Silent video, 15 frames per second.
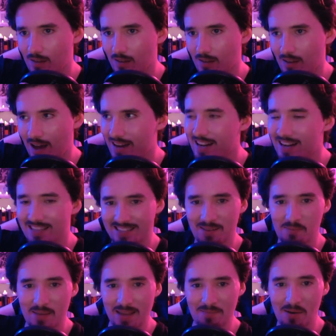I nearly said
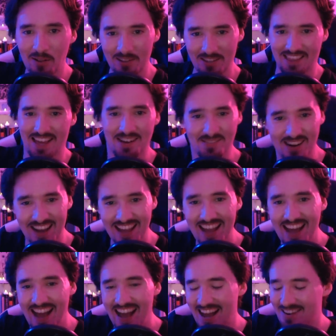Mia Mulder there, why?
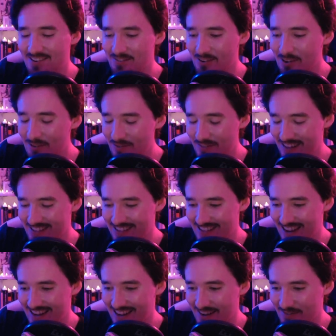And Ludwig
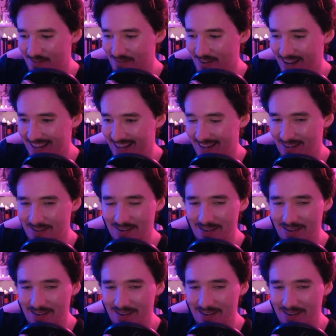Wittgenstein and fucking